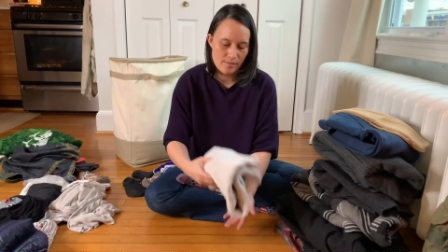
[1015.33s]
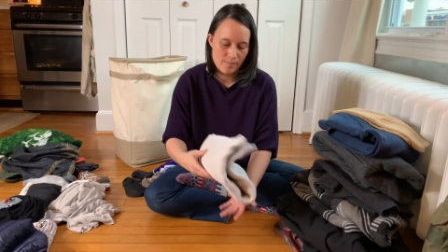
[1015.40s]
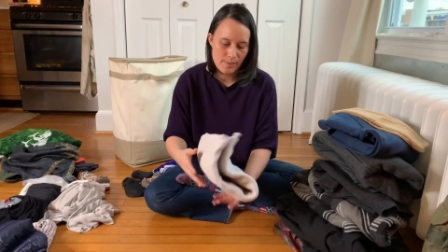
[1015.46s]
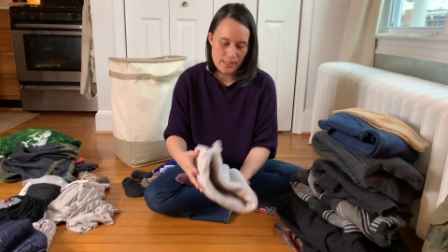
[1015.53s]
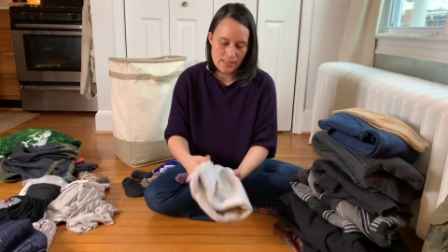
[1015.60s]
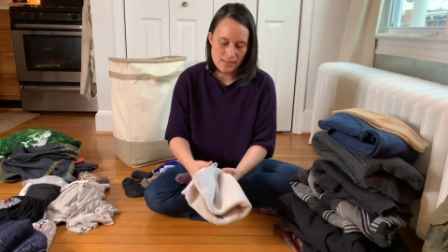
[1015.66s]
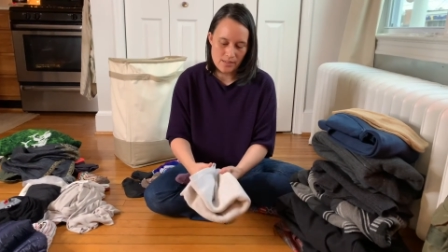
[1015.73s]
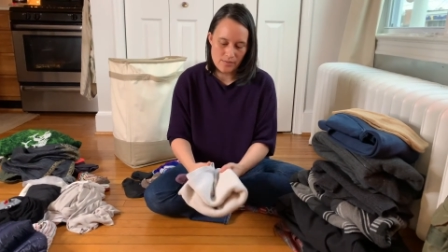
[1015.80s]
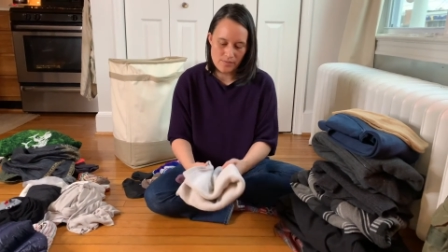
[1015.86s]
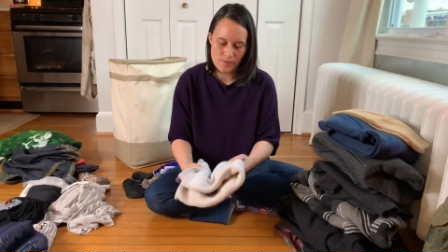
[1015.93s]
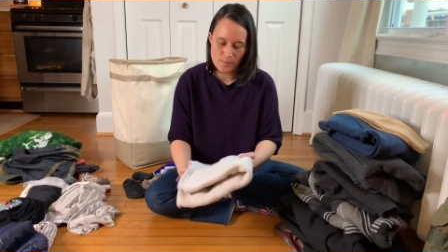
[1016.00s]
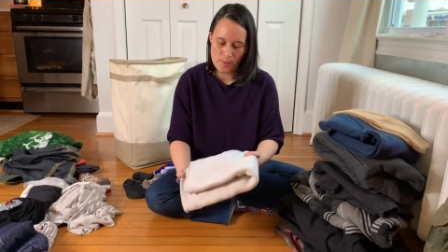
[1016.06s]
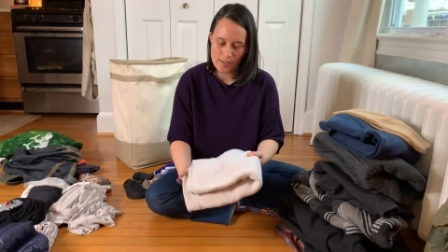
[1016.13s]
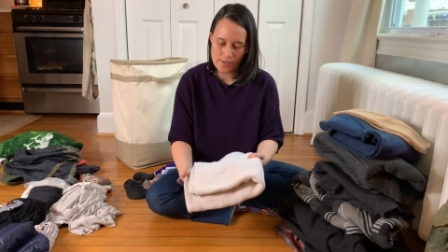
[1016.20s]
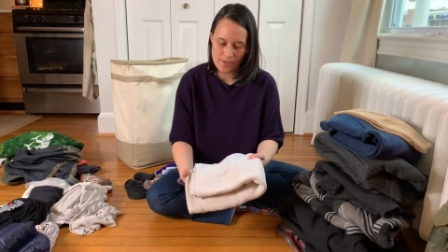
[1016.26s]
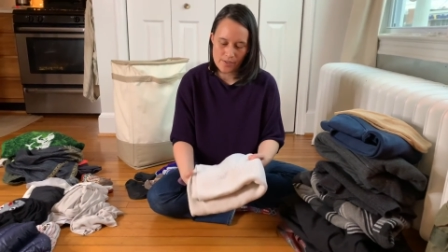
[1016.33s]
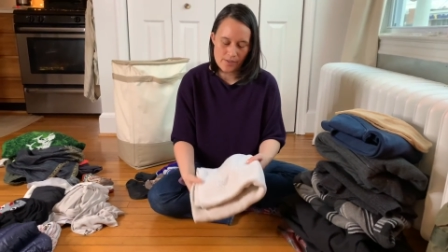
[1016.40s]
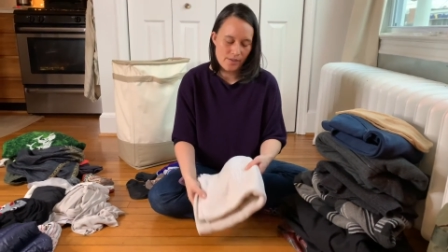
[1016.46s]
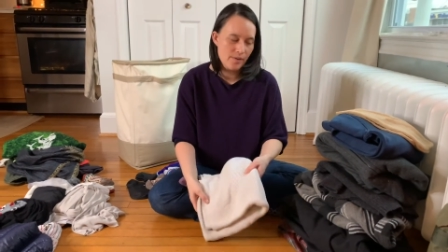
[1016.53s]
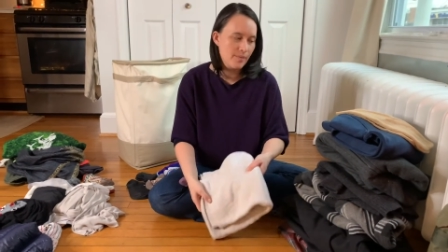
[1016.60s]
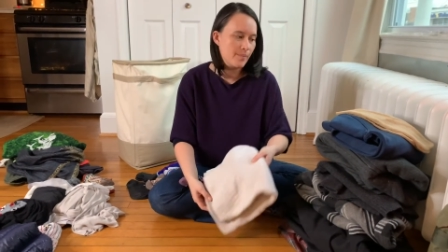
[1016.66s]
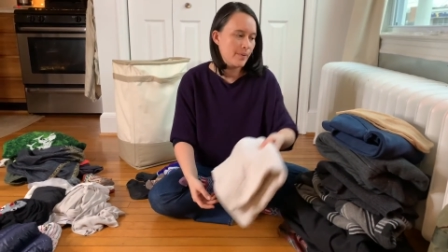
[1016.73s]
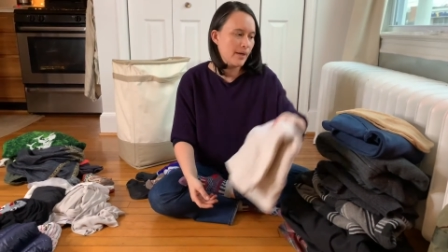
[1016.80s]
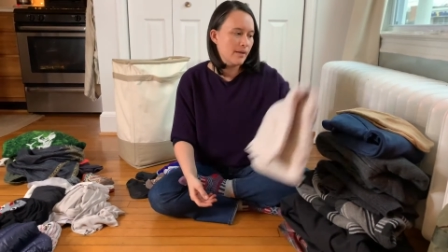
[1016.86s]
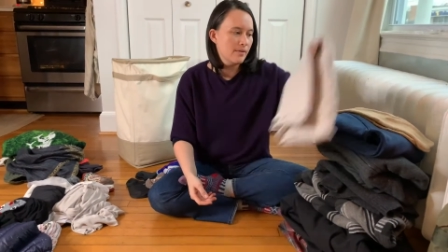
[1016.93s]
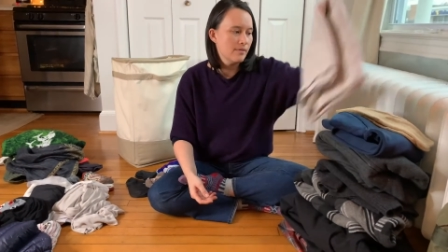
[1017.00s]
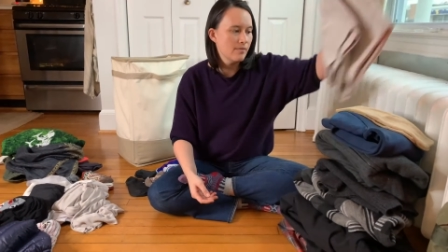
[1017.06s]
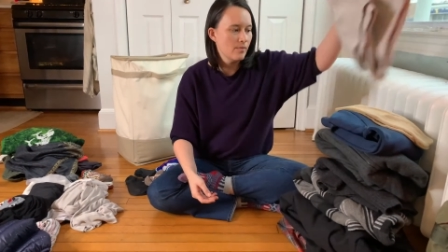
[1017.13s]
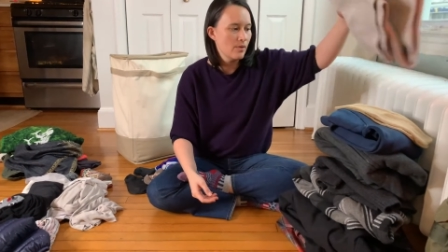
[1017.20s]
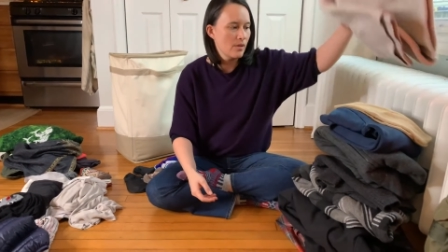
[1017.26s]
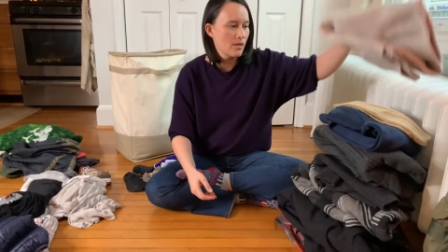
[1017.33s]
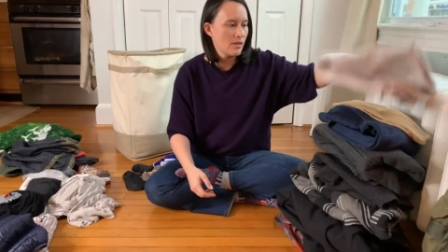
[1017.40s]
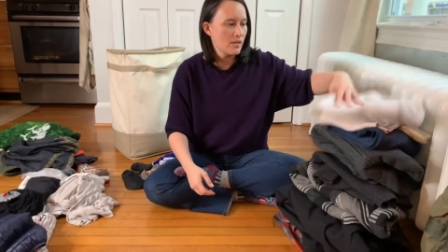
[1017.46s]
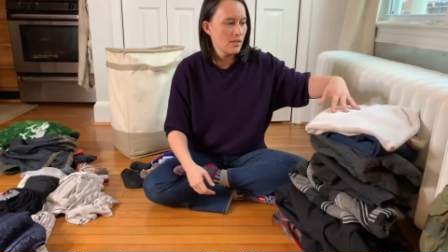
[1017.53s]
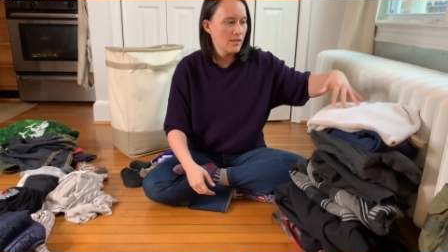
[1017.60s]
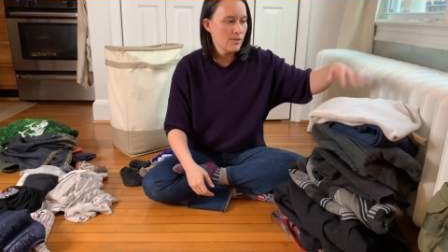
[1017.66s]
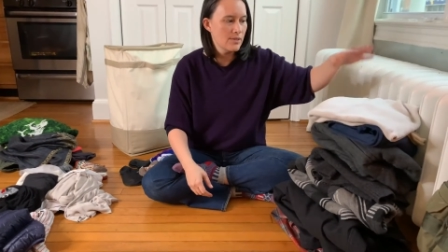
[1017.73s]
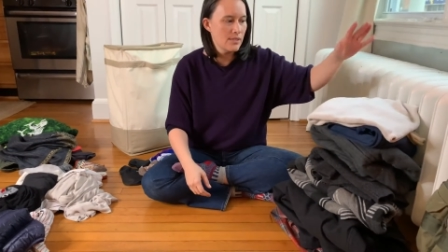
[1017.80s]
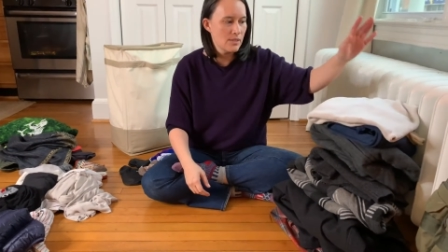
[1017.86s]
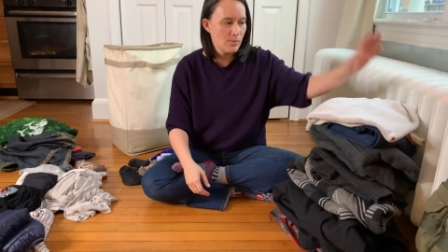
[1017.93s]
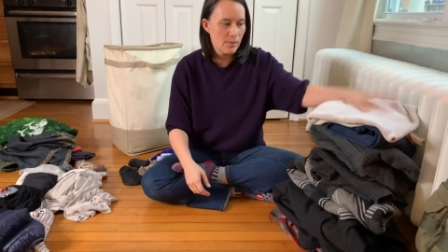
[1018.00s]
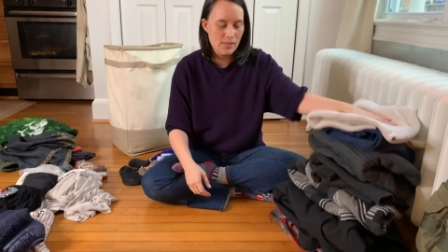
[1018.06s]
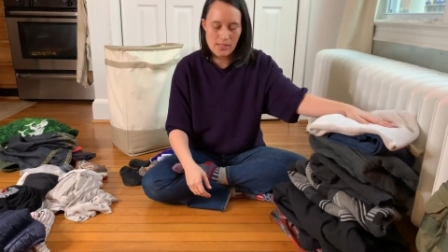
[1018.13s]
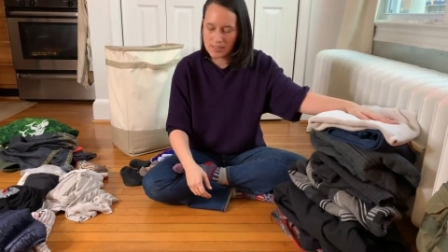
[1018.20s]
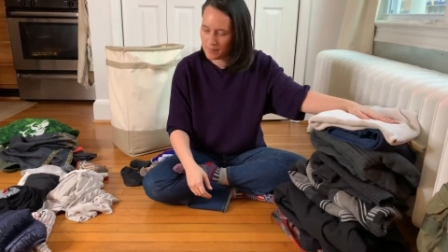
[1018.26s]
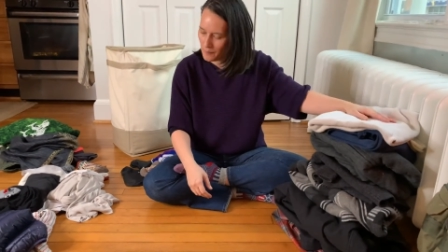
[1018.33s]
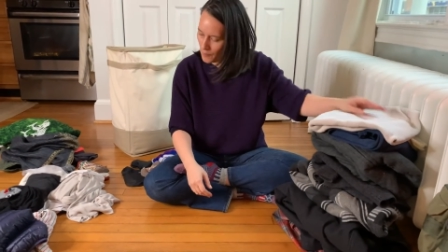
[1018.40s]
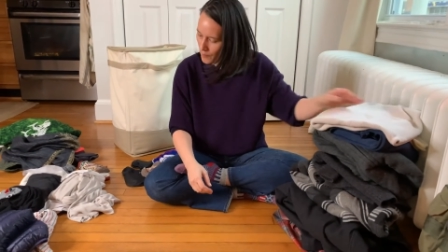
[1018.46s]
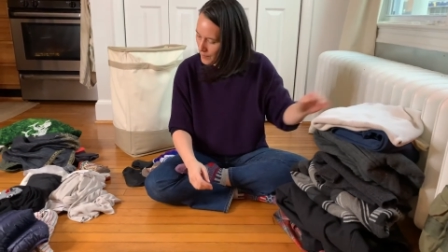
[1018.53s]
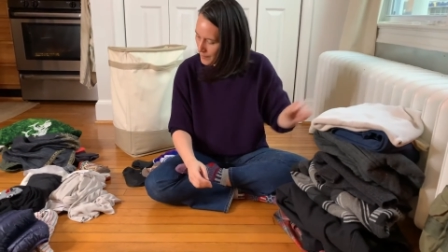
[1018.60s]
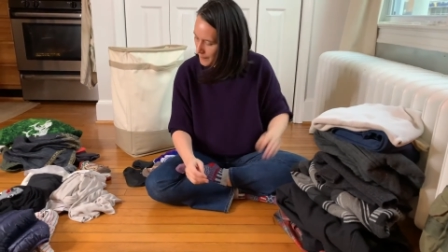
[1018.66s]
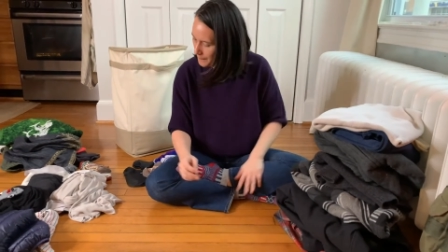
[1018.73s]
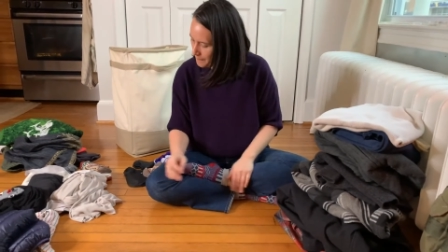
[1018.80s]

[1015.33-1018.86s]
piece of sweater, but we're not going to use this one anymore.